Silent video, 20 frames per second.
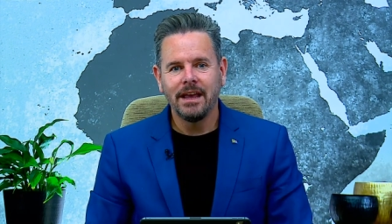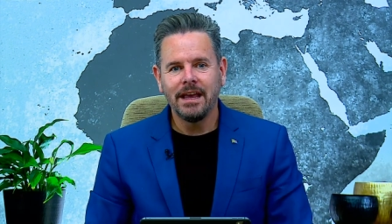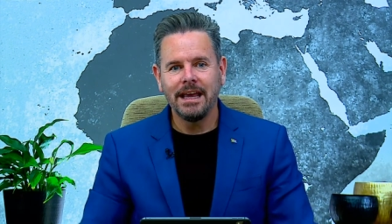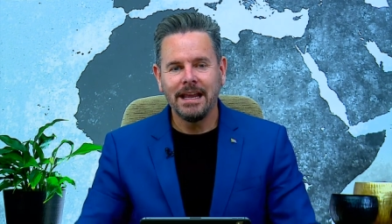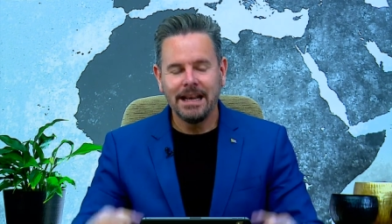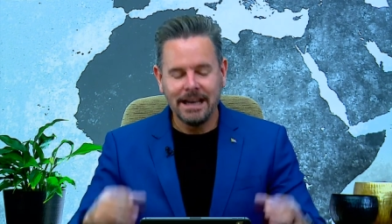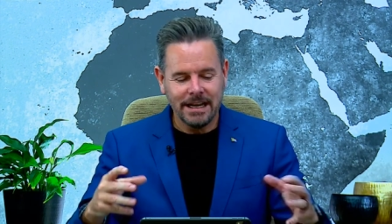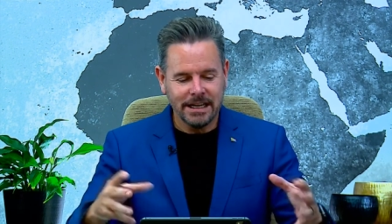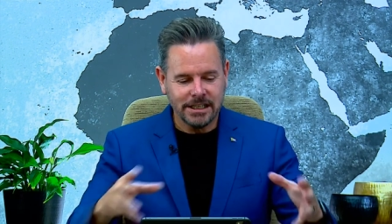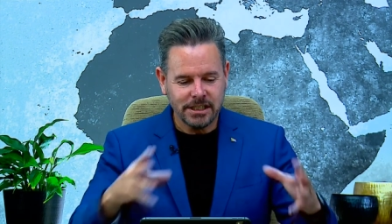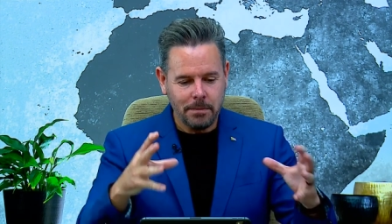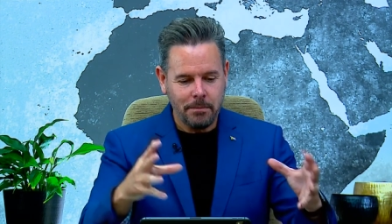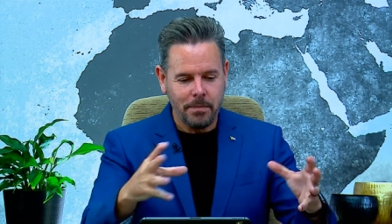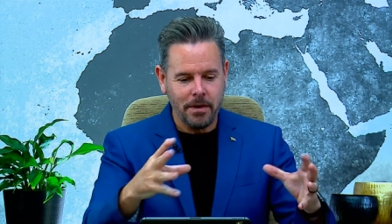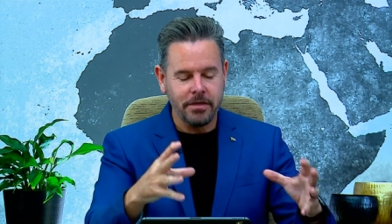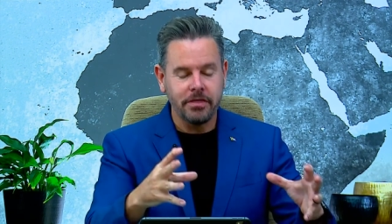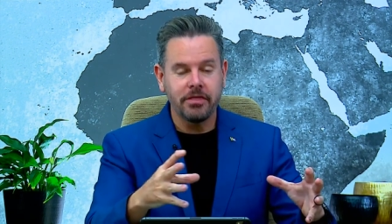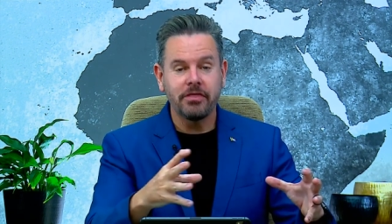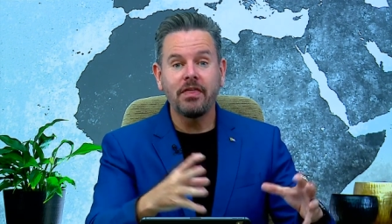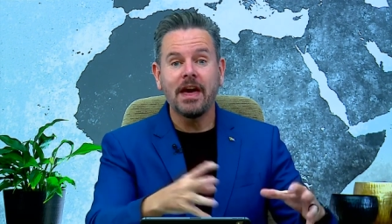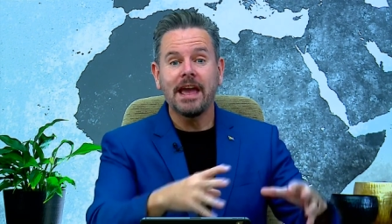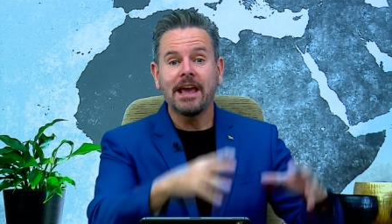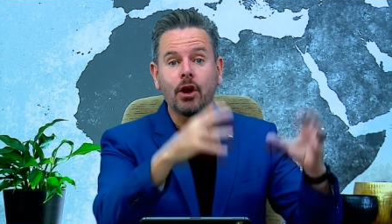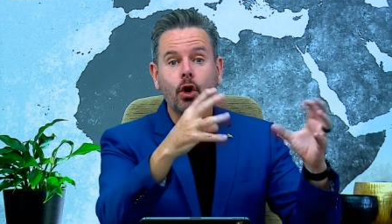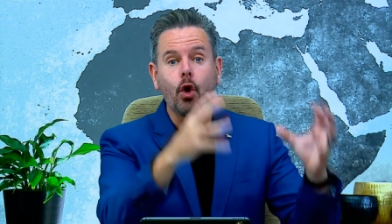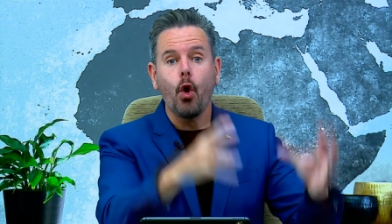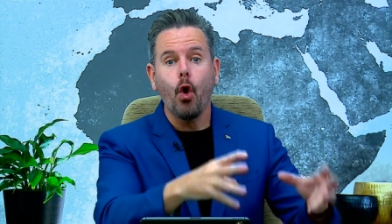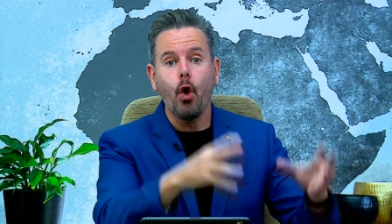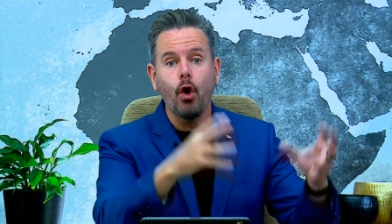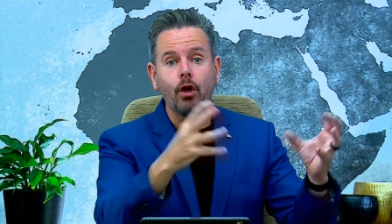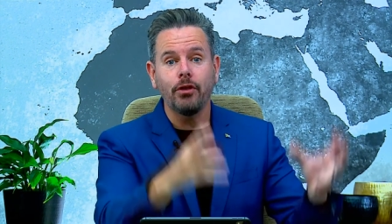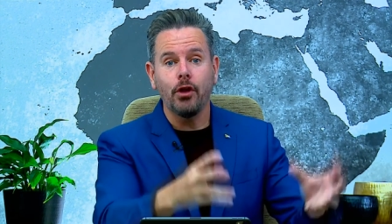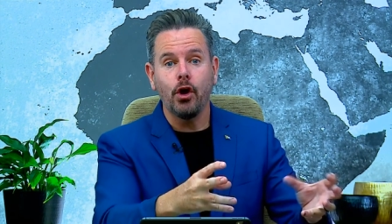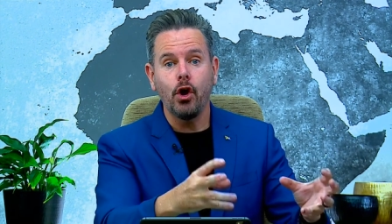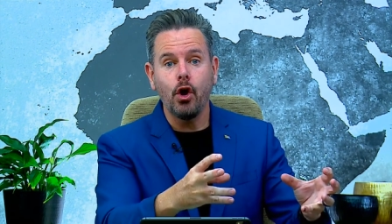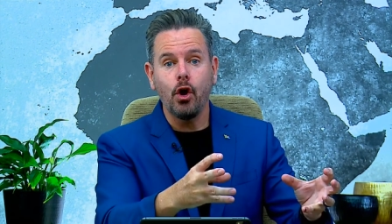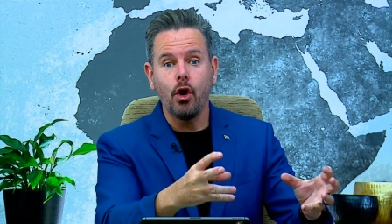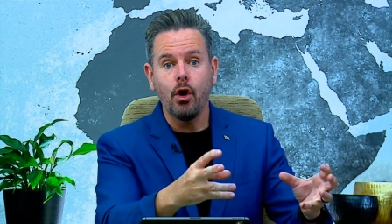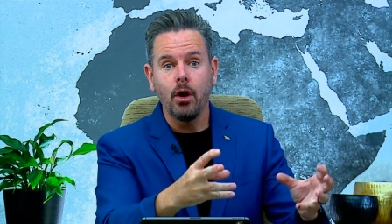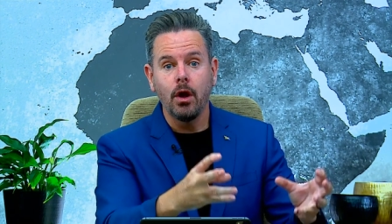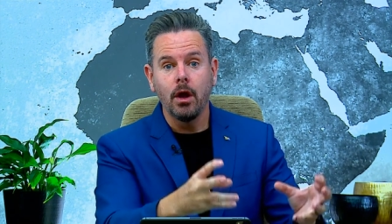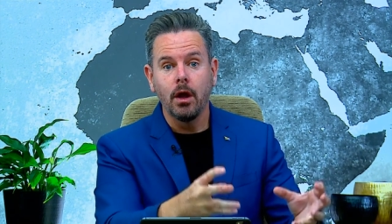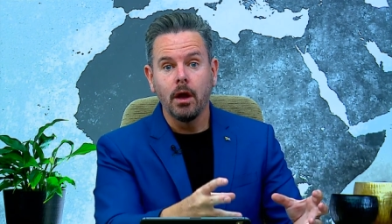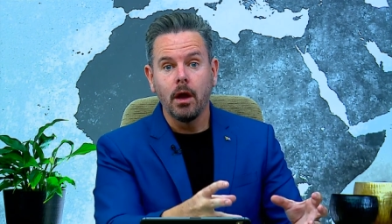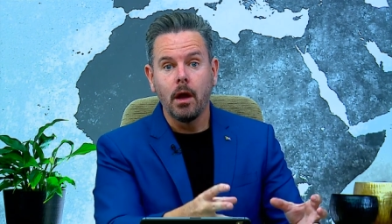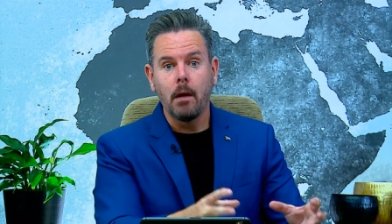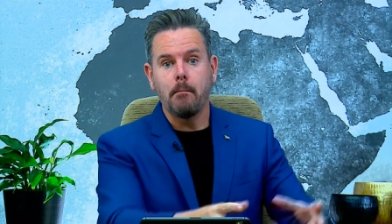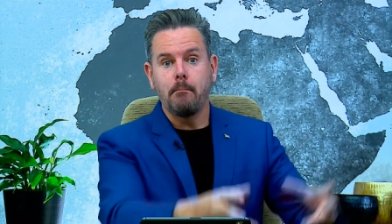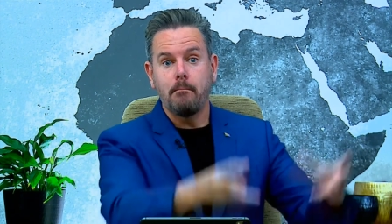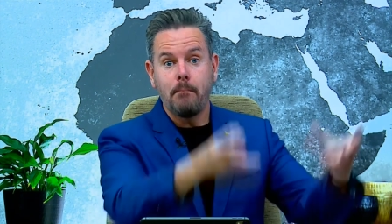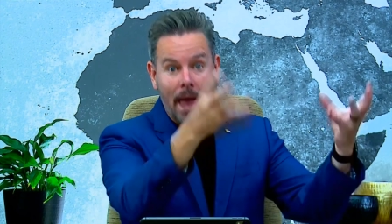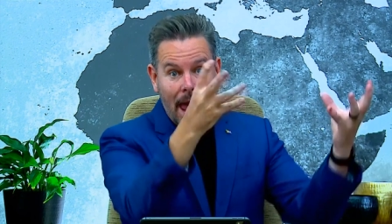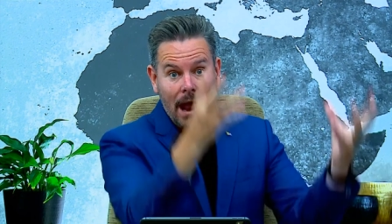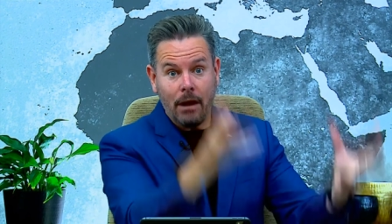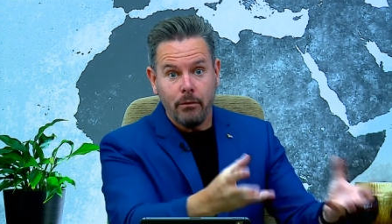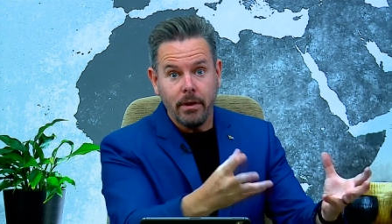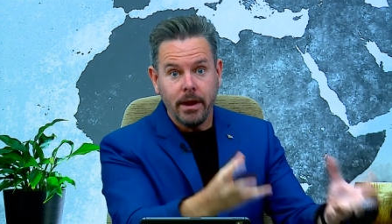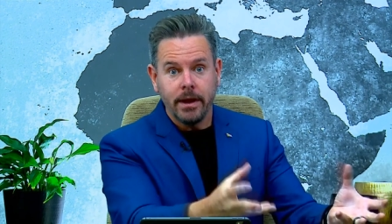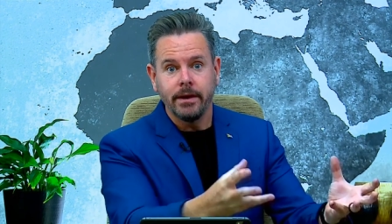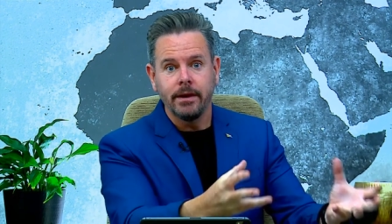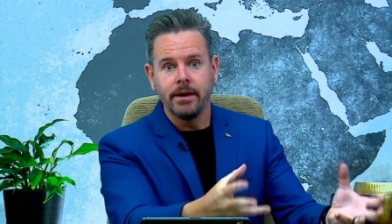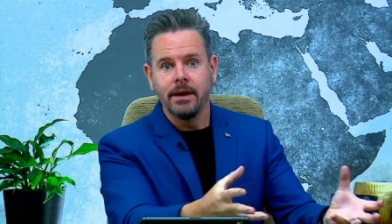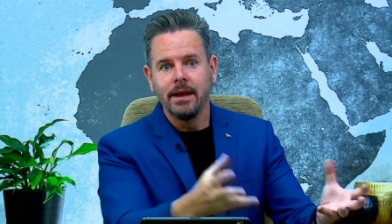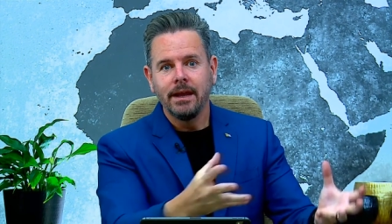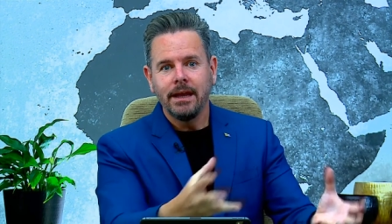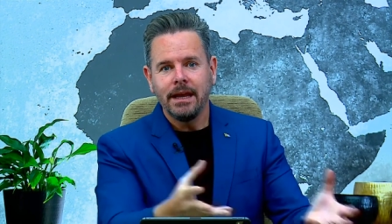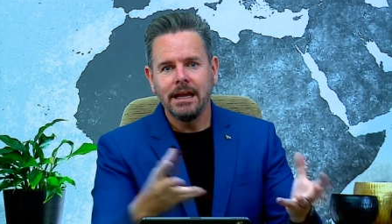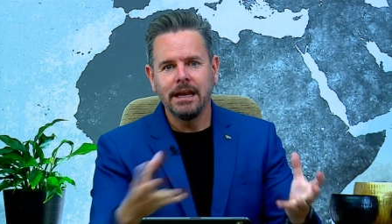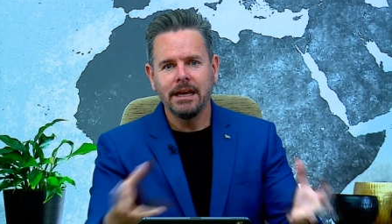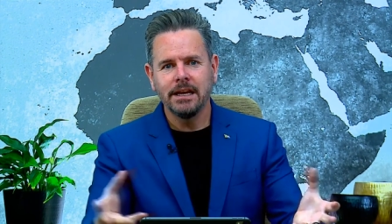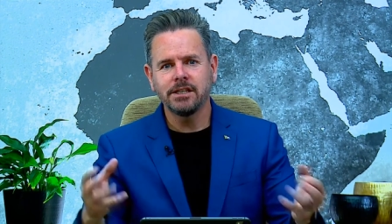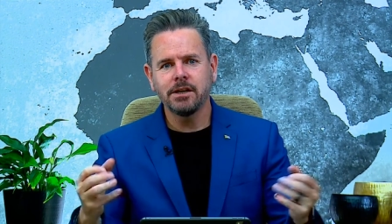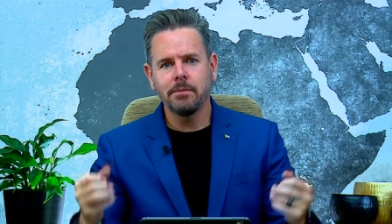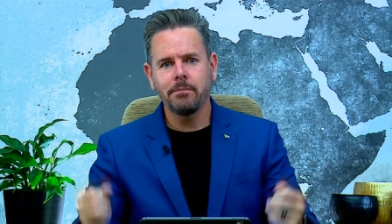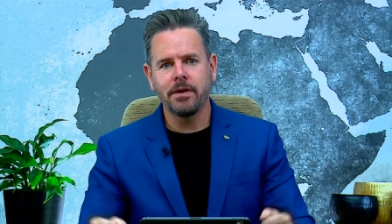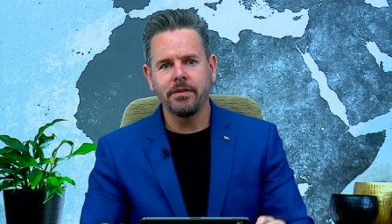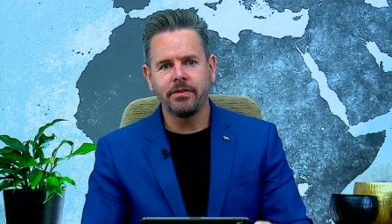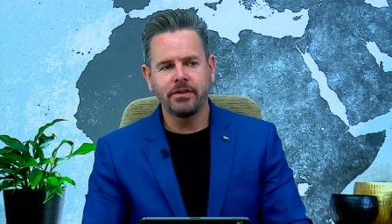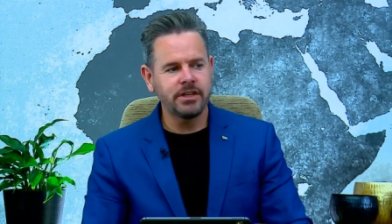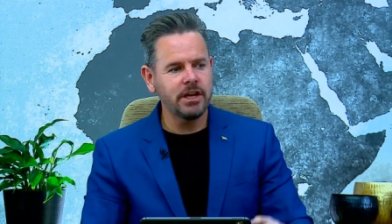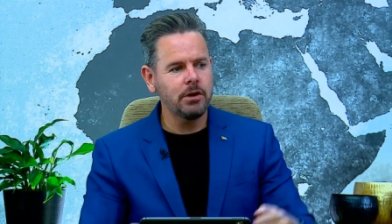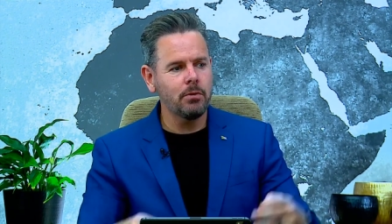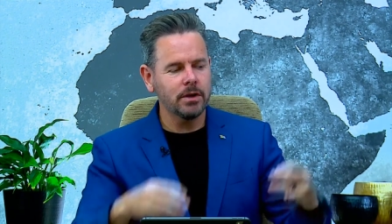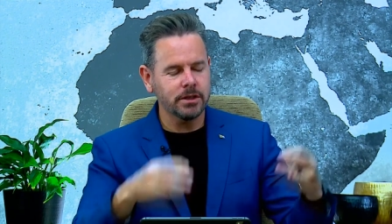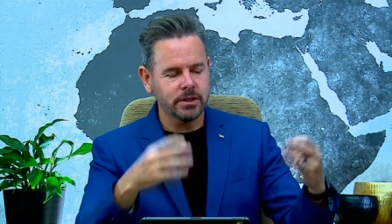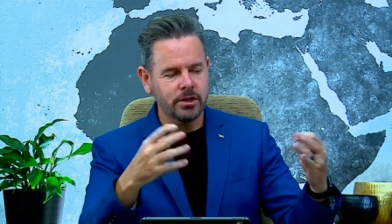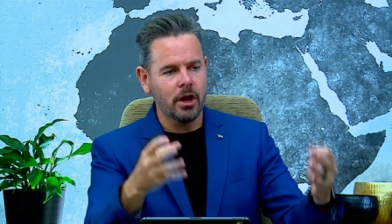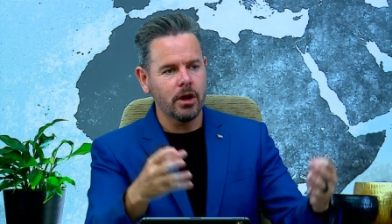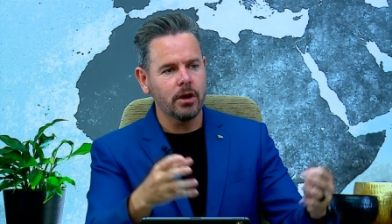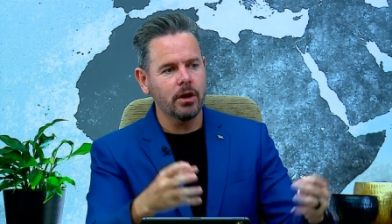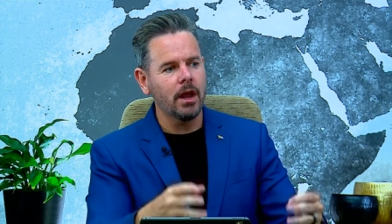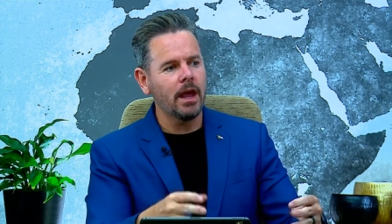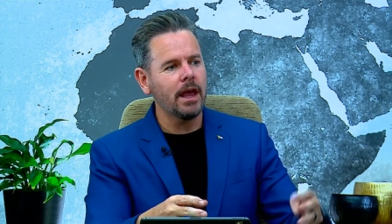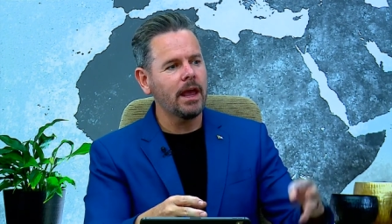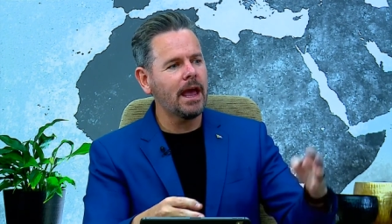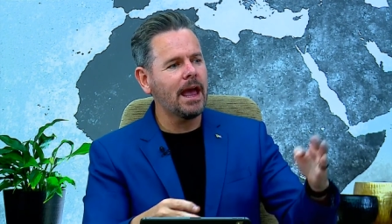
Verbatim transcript: Elizabeth, they called her barren Elizabeth. She was known